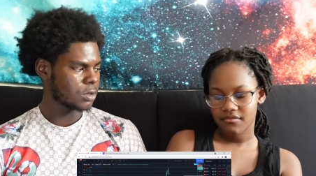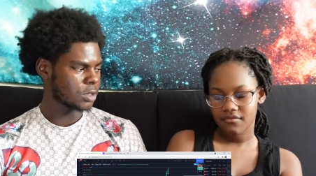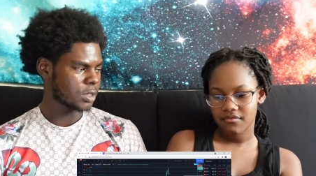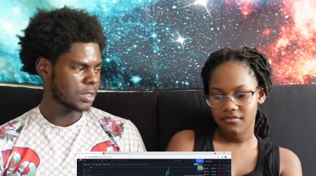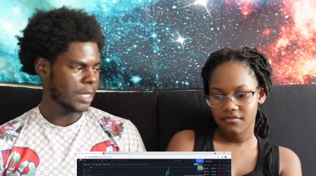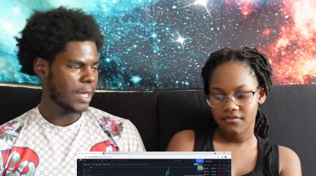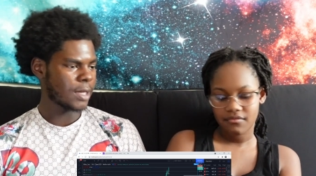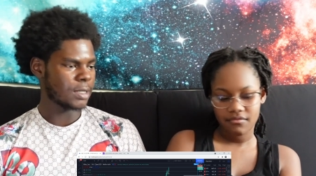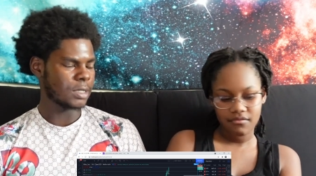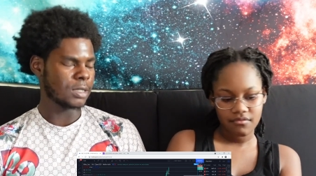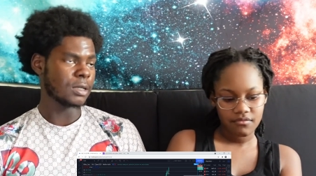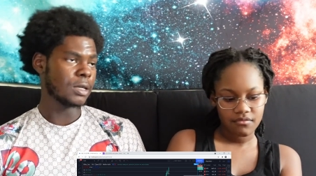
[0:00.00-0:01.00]

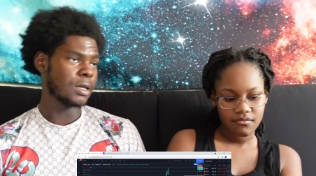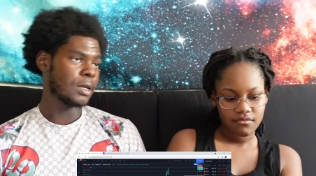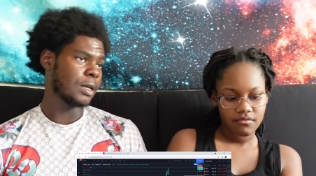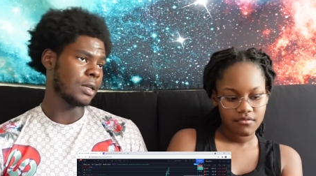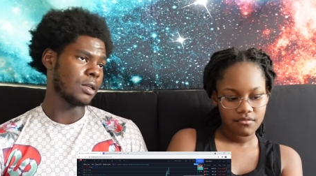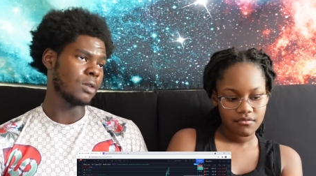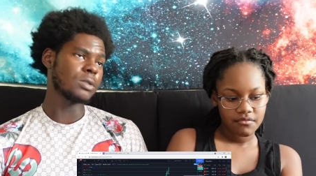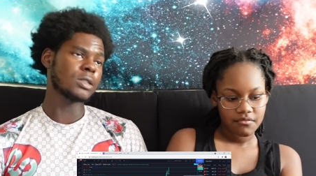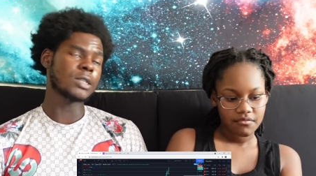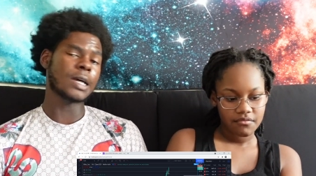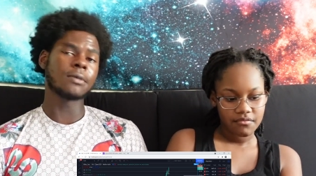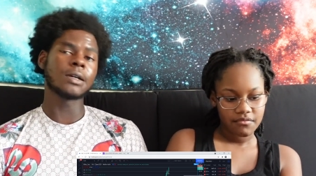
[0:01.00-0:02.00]
Speaker 1: society. And them the
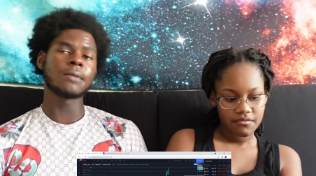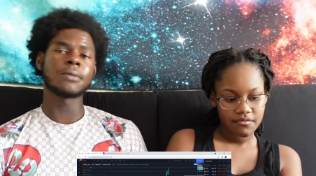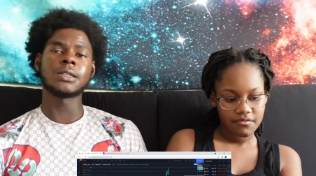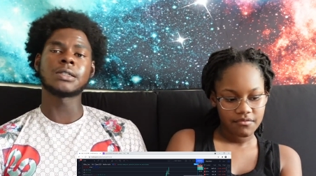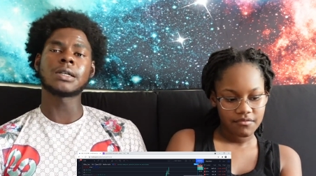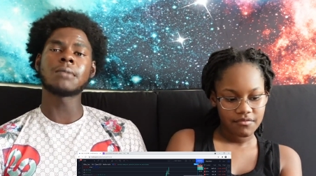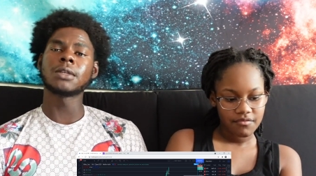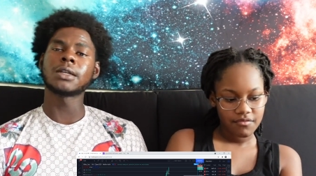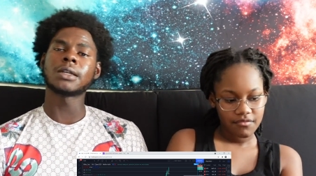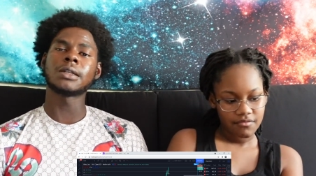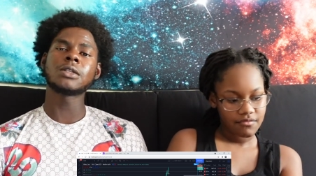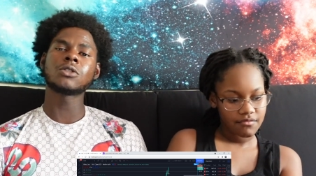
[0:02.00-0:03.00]
type companies I'm
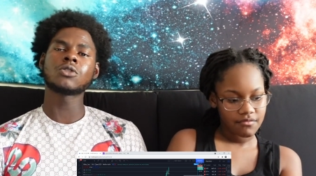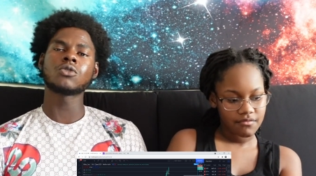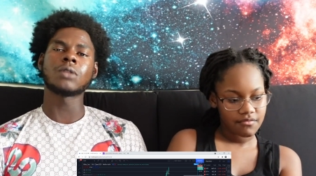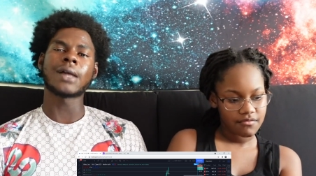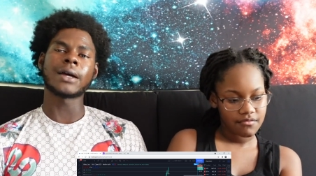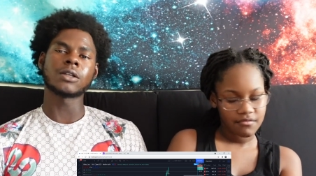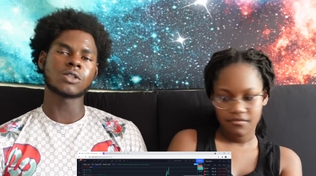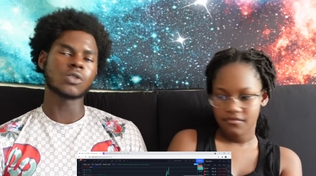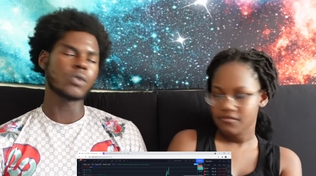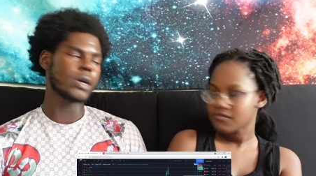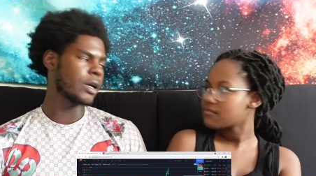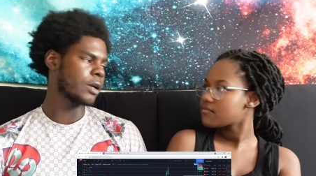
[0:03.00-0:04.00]
looking into, like
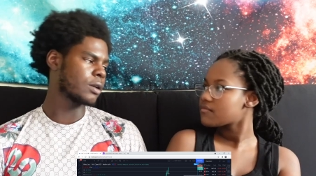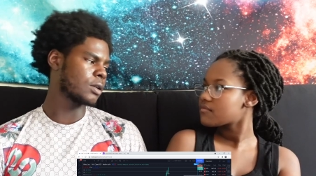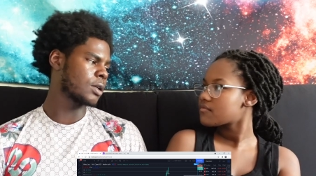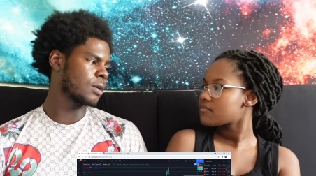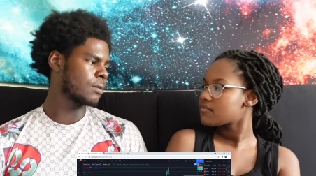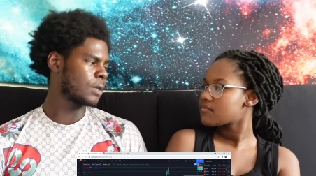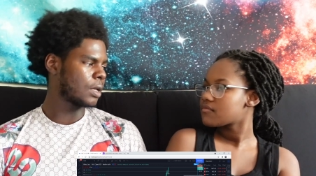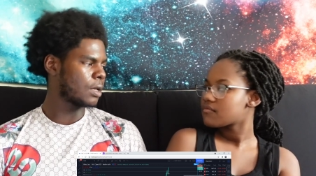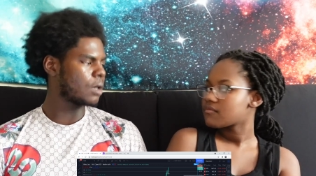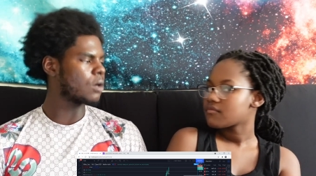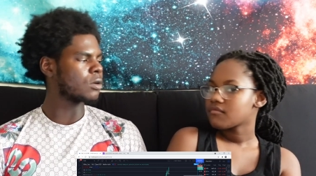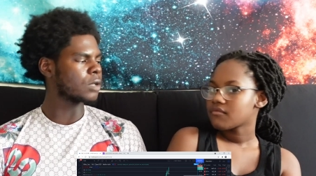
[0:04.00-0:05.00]
Square, the company
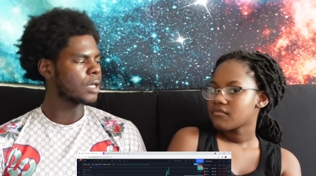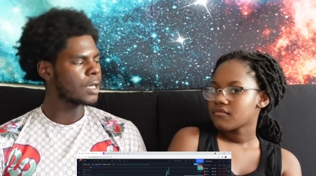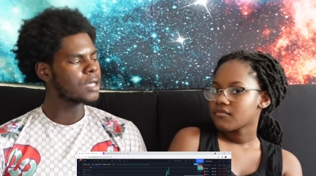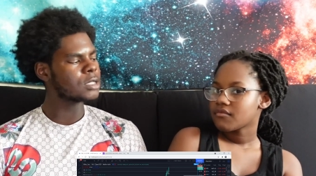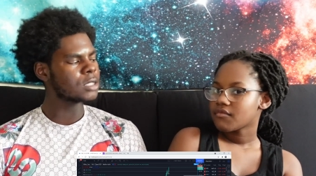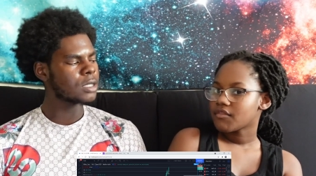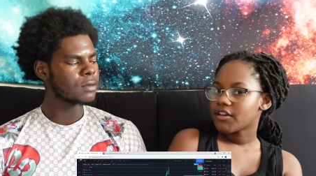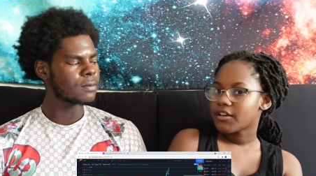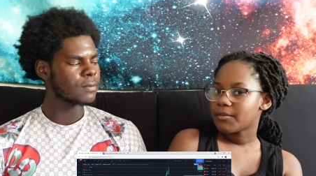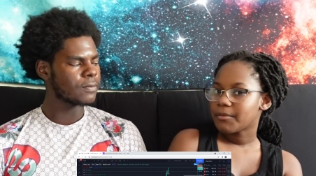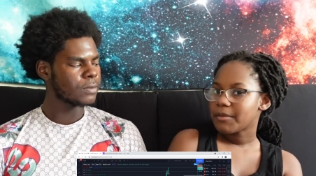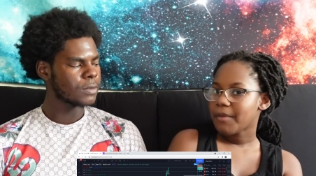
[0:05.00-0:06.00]
that own Cash App. Yeah,
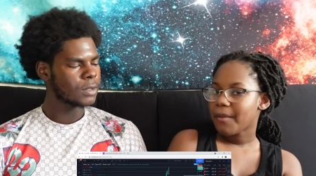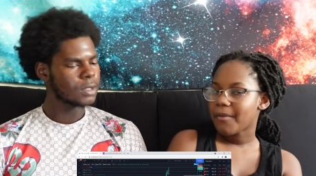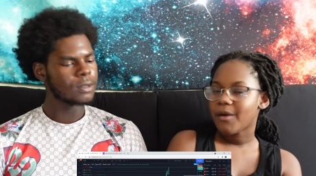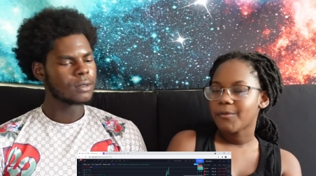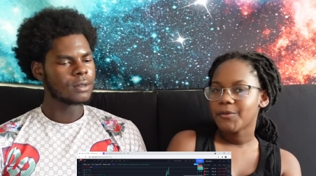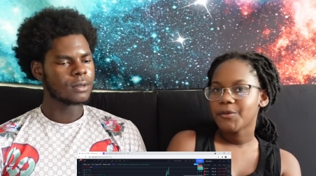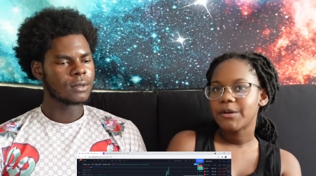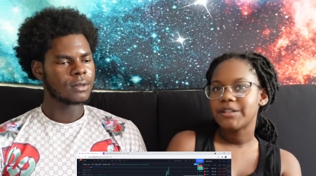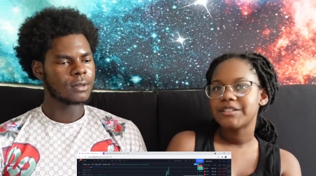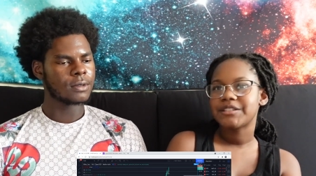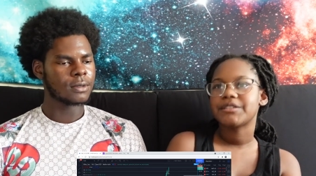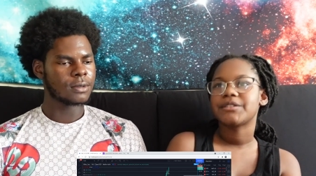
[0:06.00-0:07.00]
Speaker 2: me and my mom, we
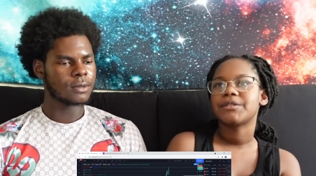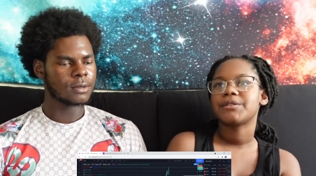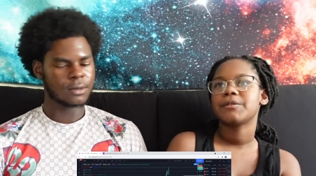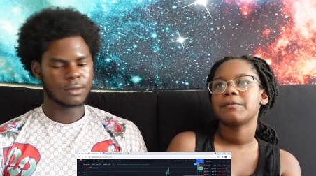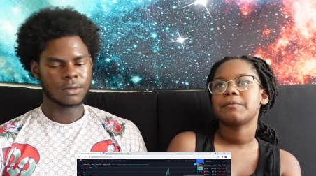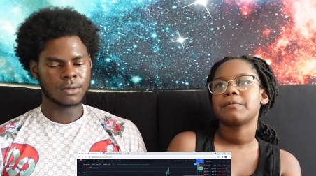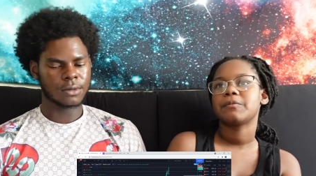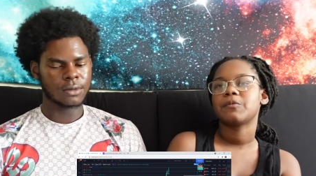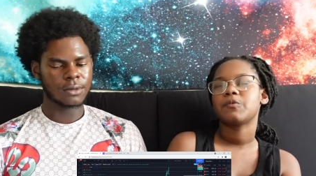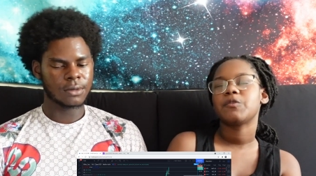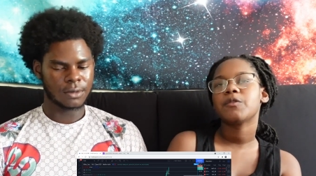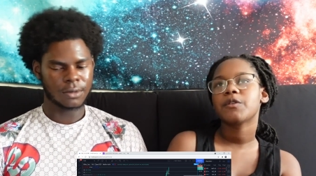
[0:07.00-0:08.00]
went to,
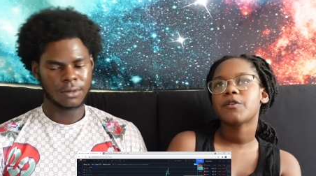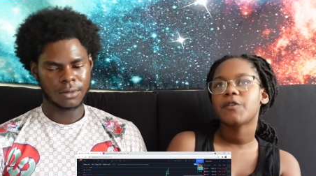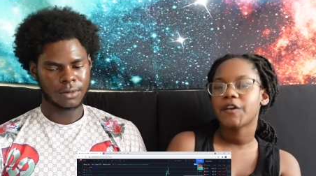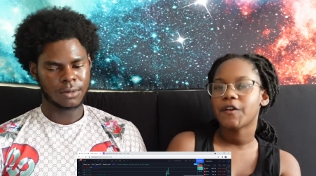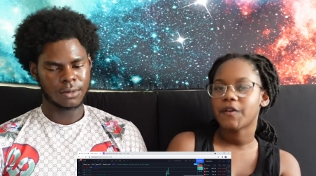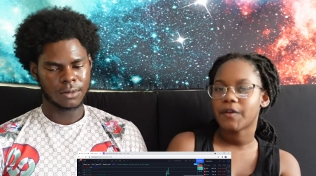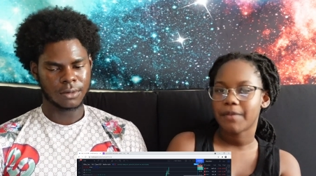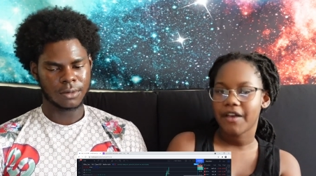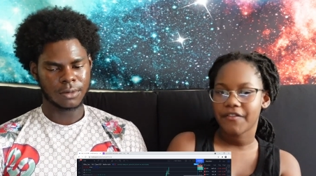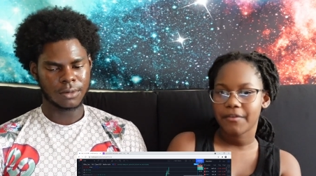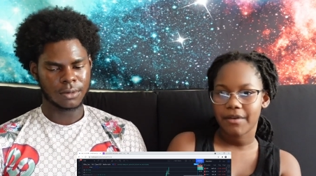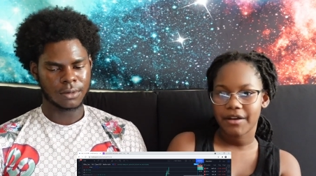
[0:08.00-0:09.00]
we were going to go to
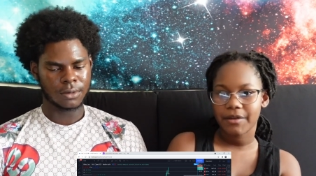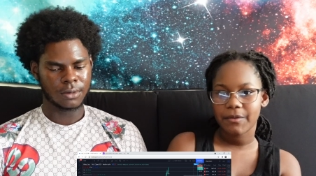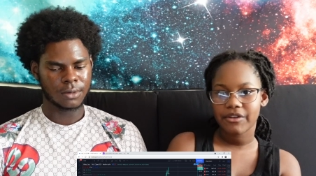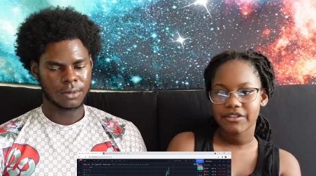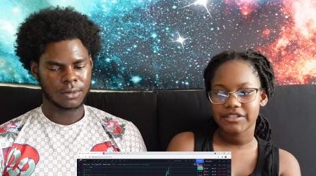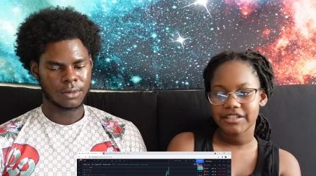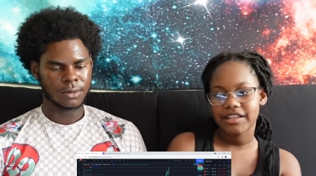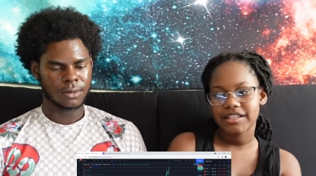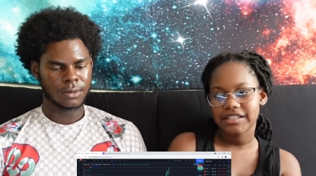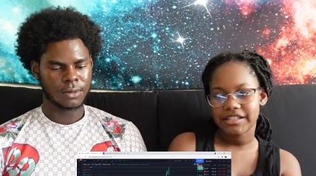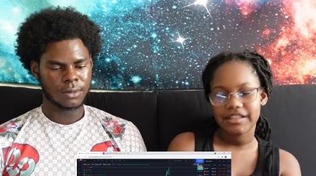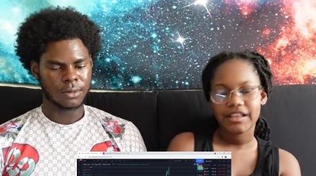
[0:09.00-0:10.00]
Bath and Body Works, and they
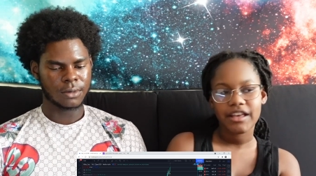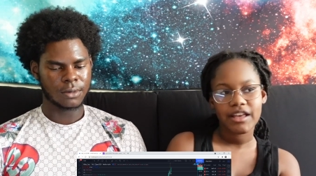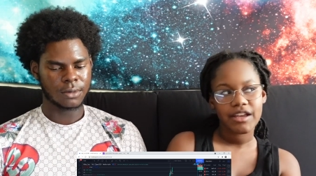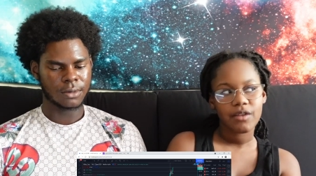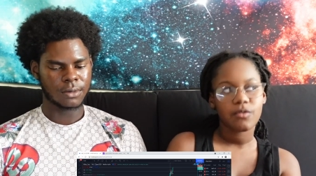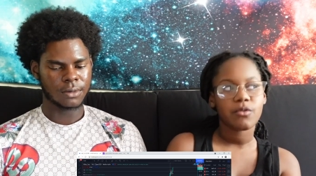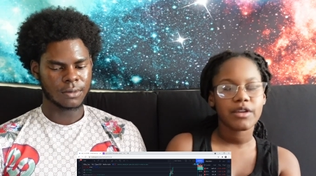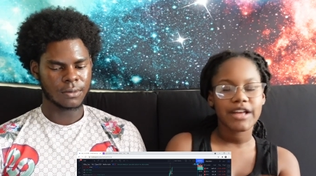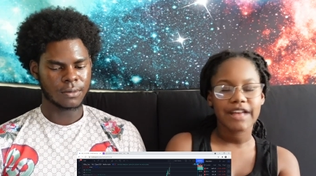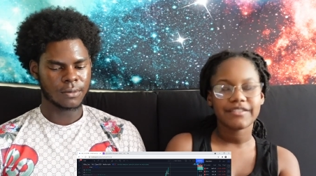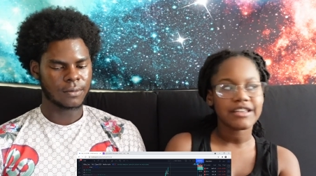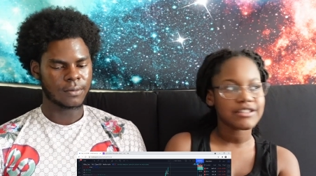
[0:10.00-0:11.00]
said, well,
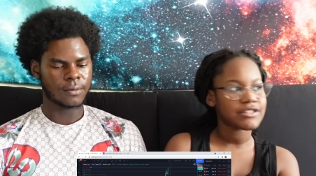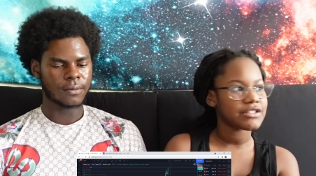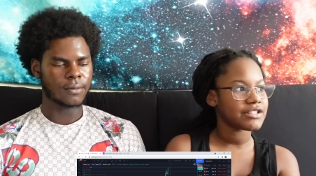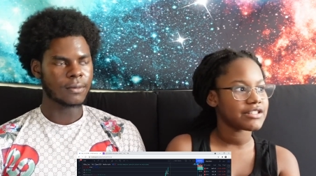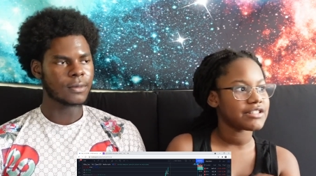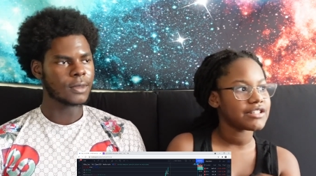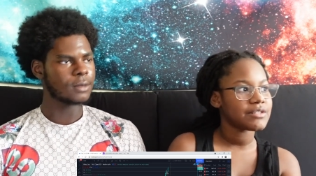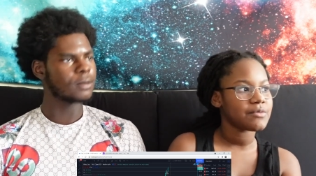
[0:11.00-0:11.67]
I think it was this